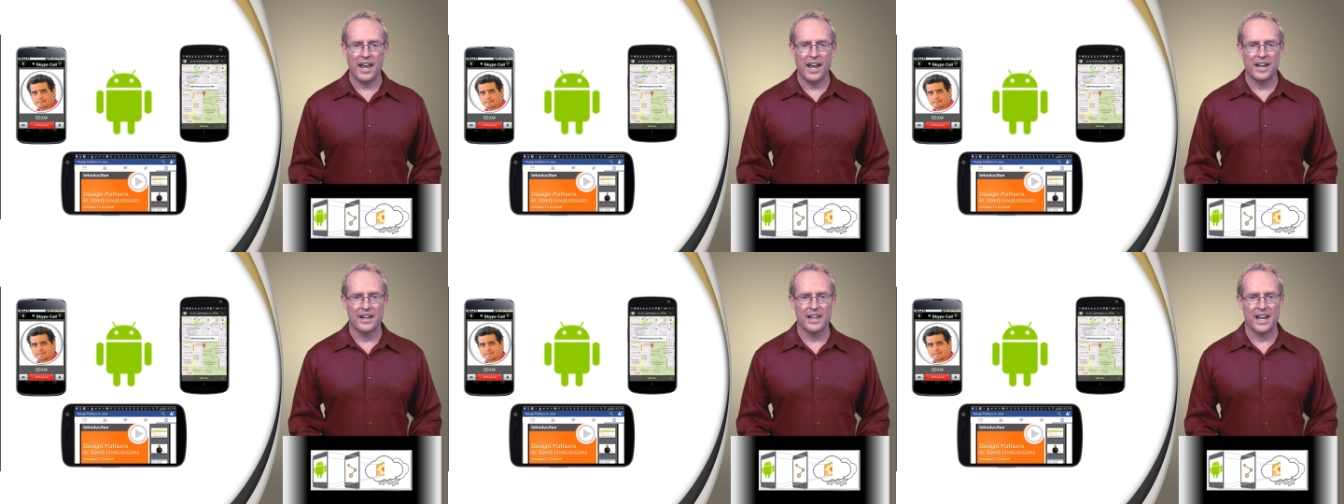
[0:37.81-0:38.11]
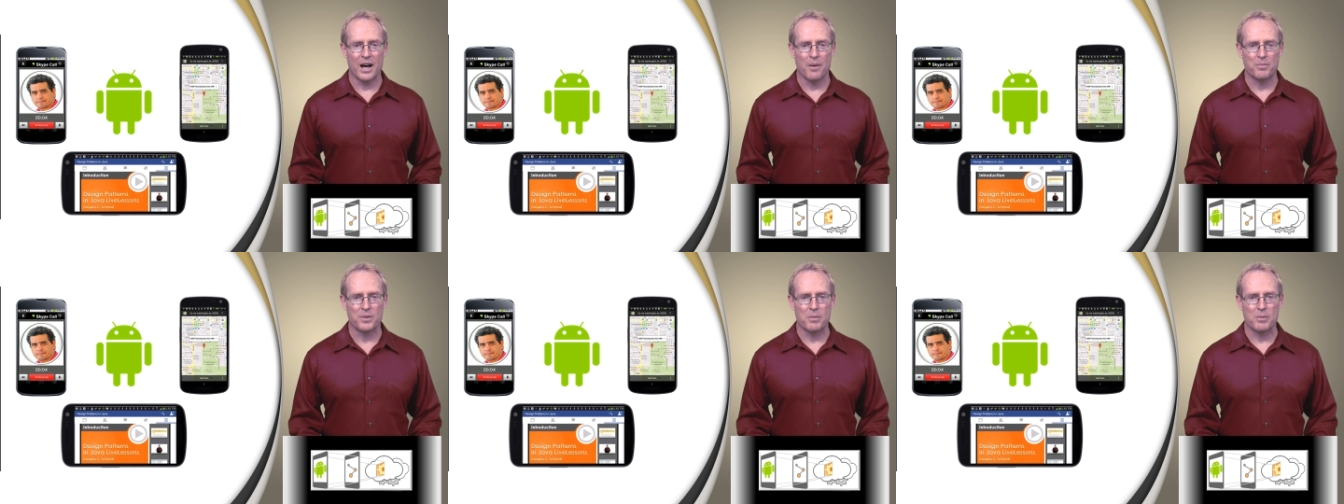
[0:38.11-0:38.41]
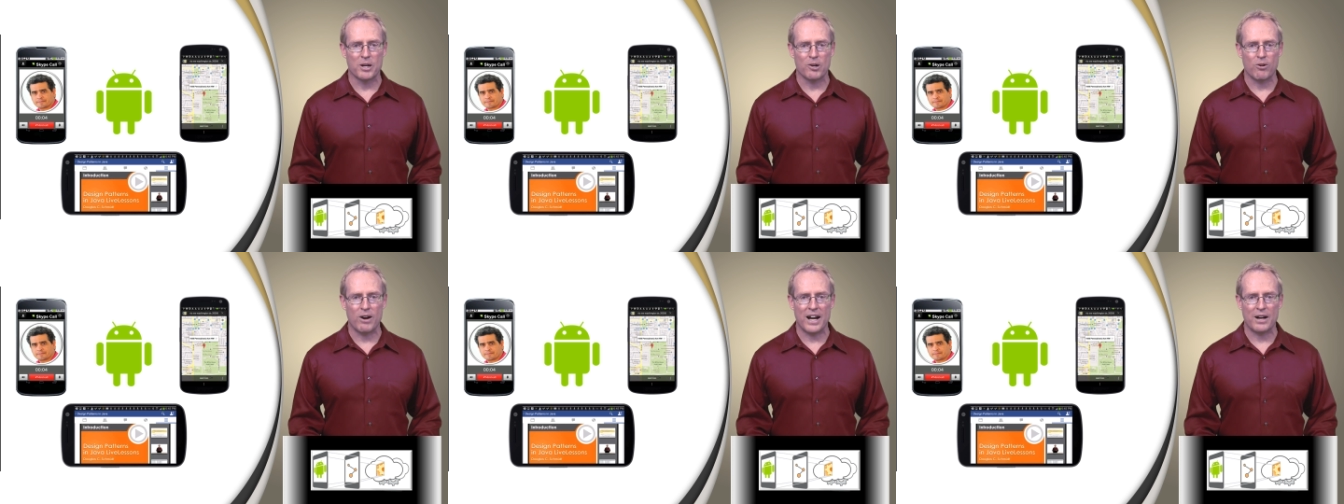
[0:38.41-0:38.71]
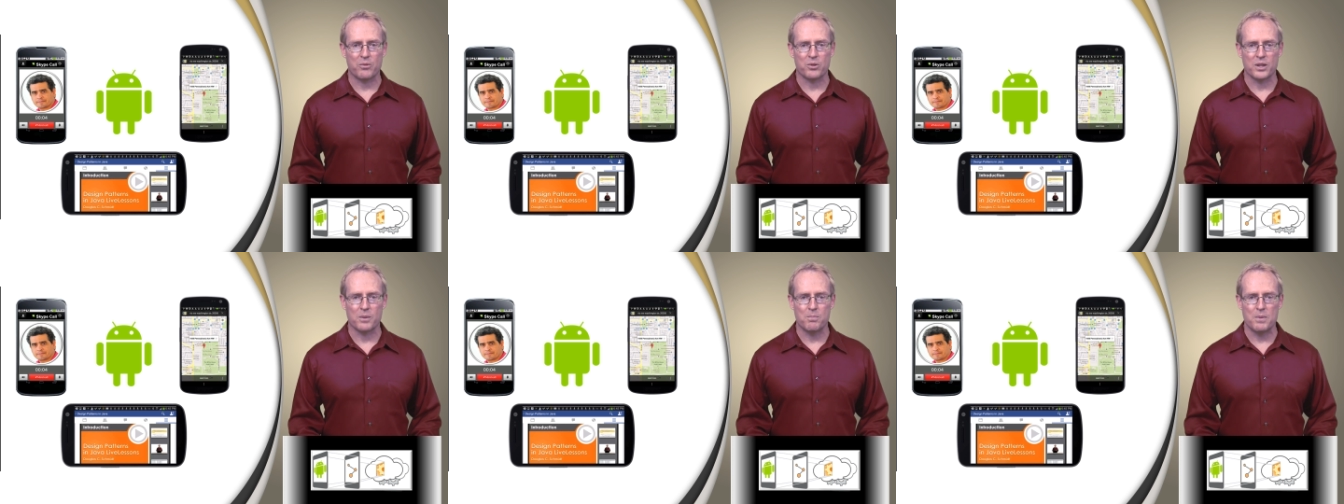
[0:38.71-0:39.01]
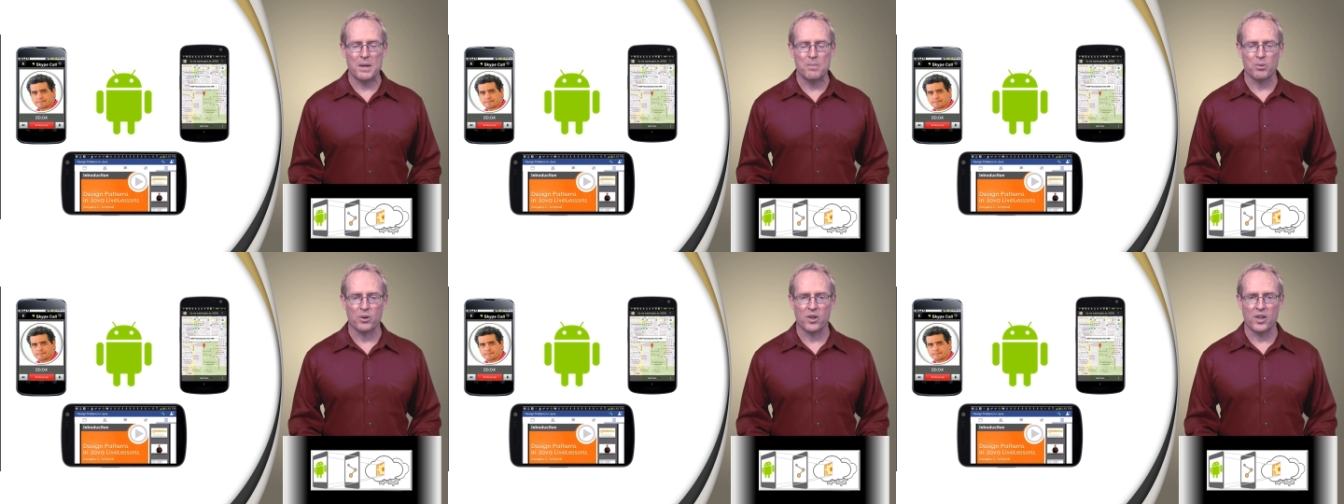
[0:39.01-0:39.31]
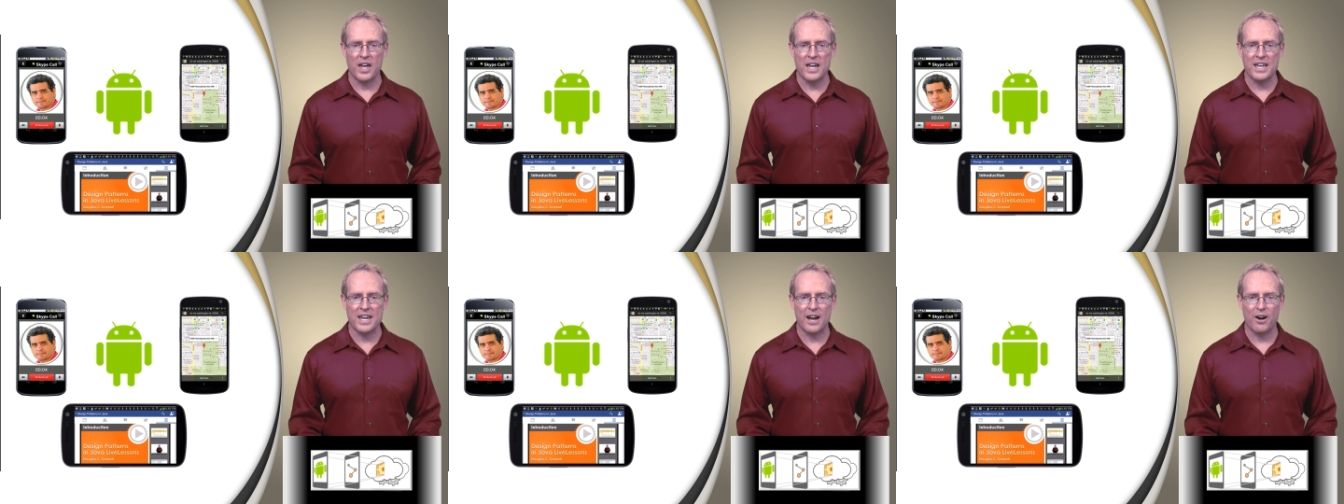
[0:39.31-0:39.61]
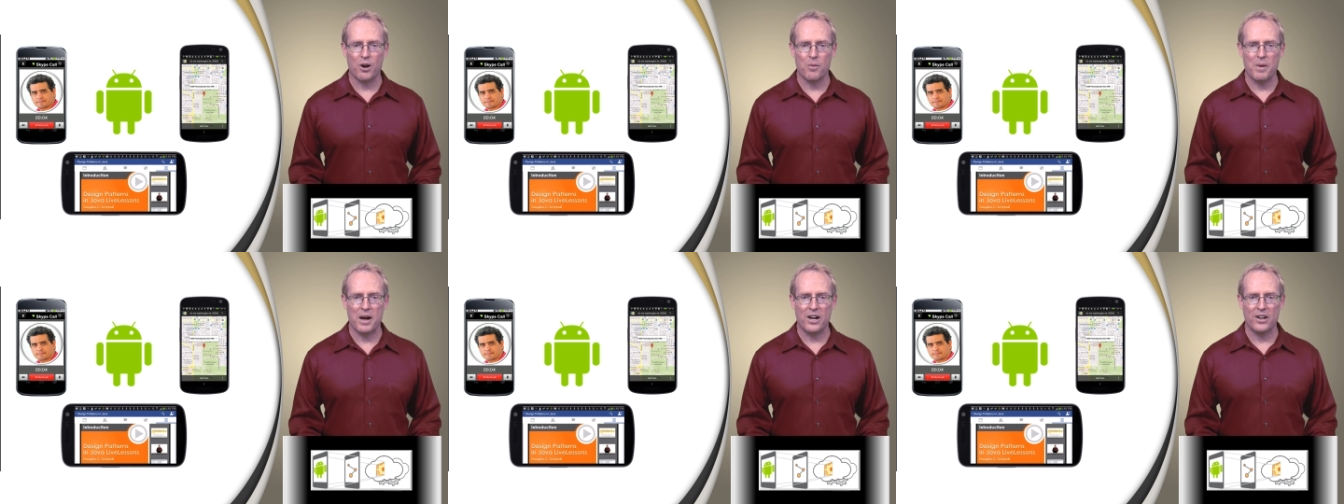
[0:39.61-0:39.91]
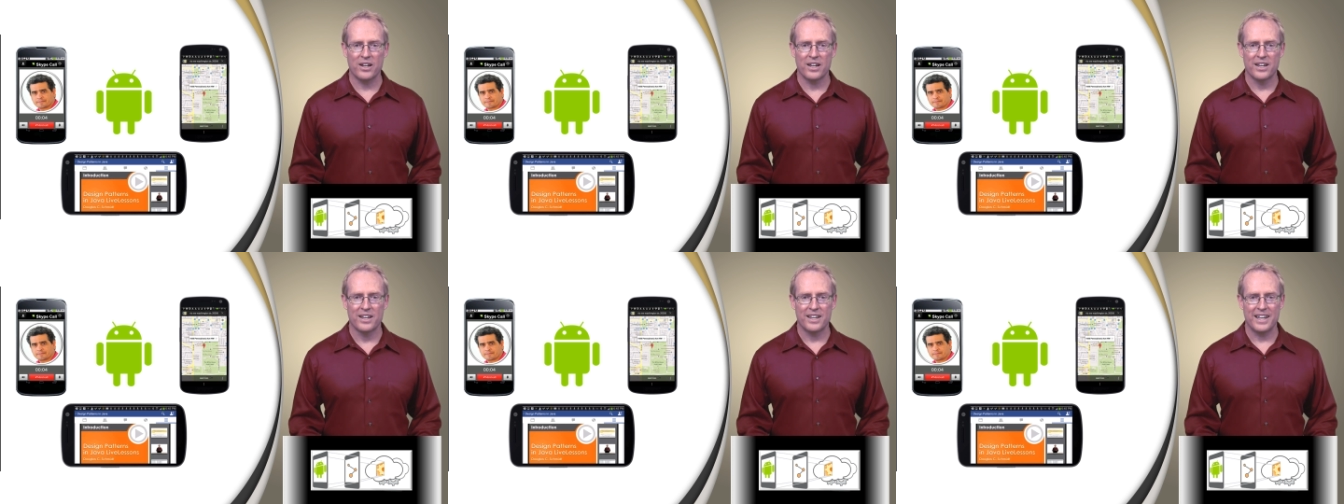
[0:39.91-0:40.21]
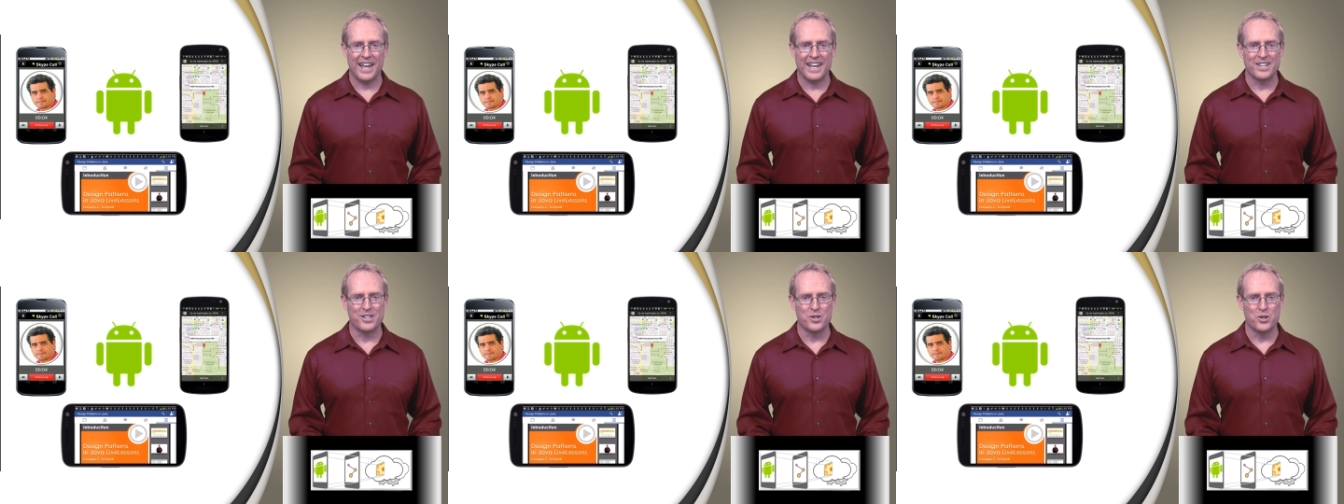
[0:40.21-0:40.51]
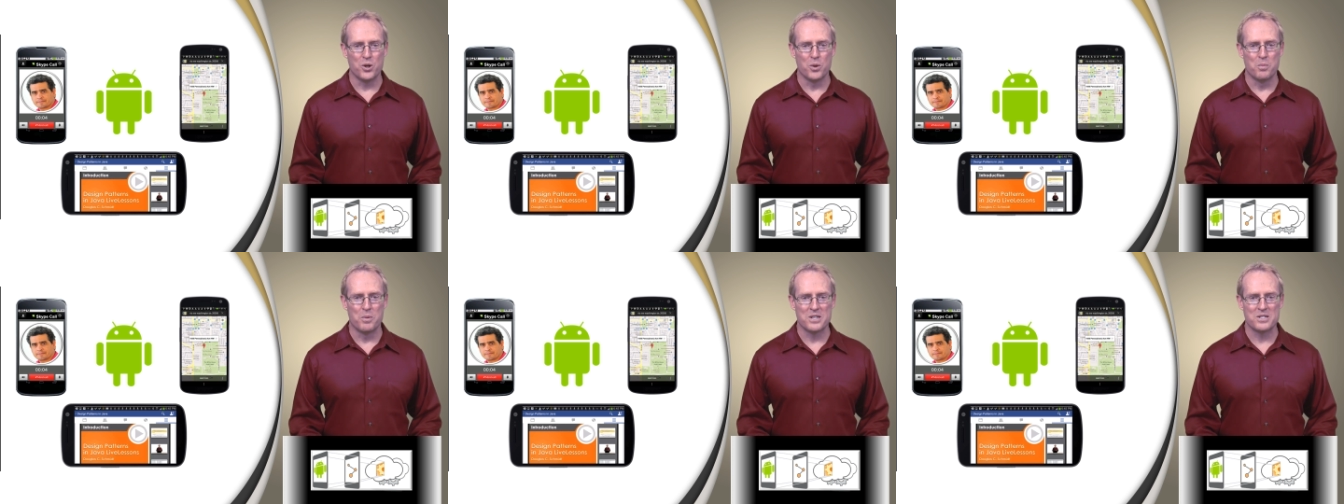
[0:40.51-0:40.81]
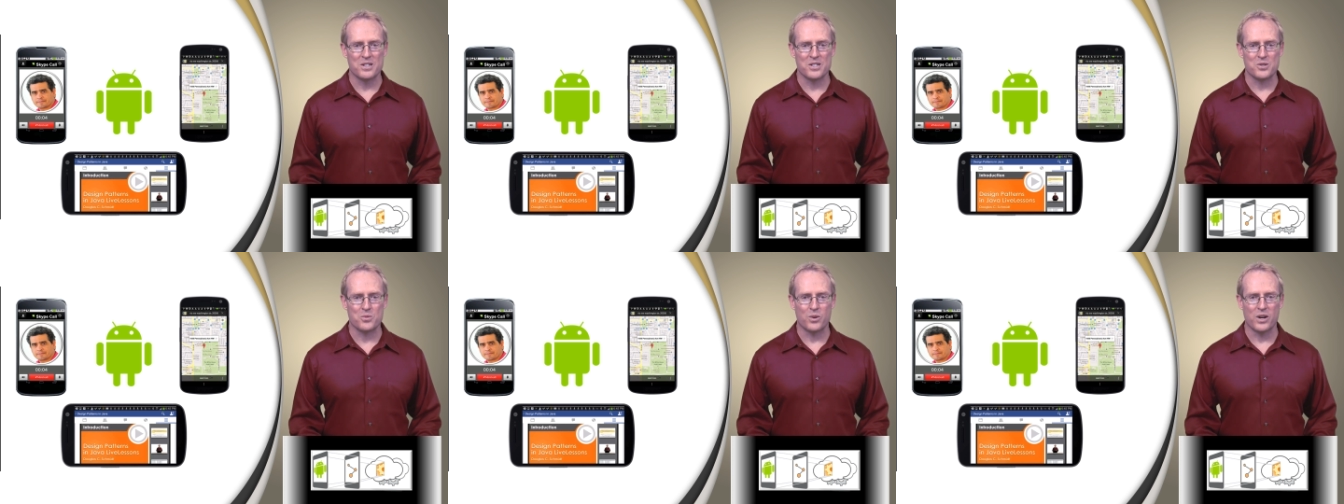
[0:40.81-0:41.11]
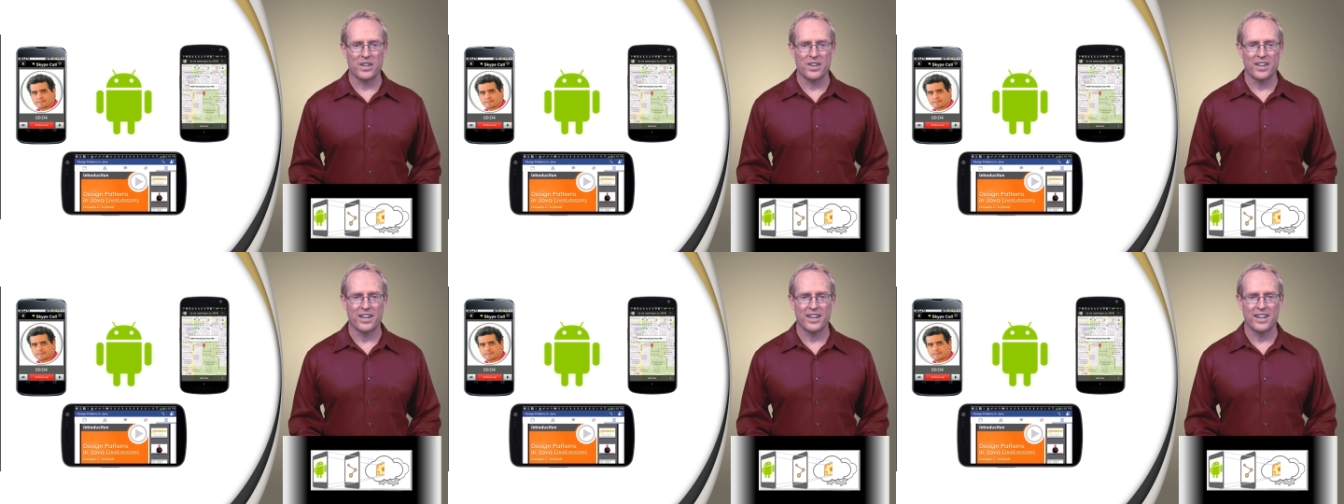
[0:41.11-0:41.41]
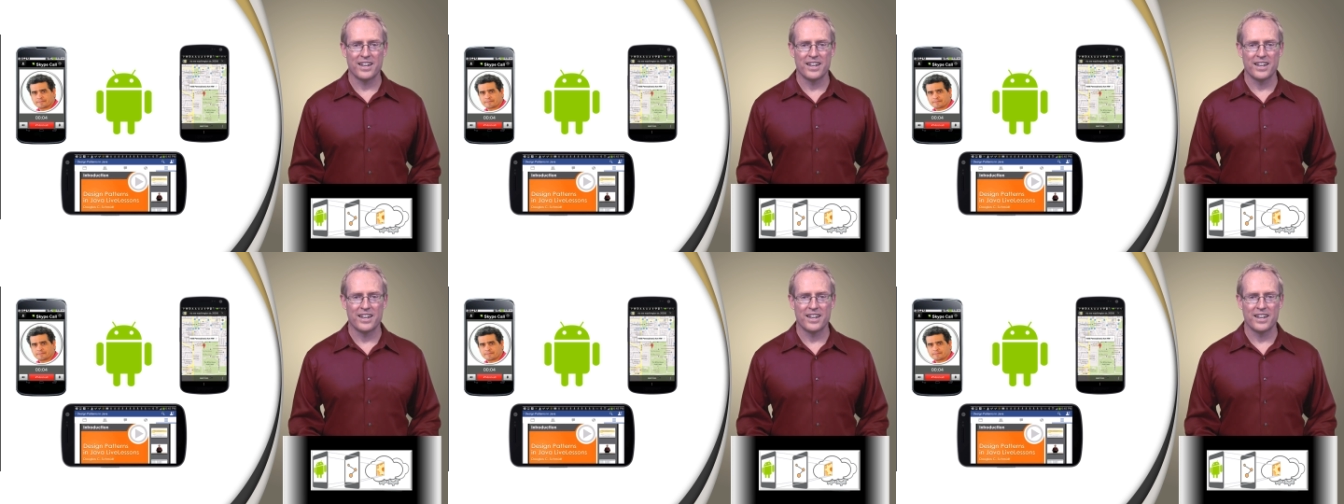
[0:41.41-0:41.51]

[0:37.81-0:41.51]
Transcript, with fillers: and help them interact with the people they care about and do business with.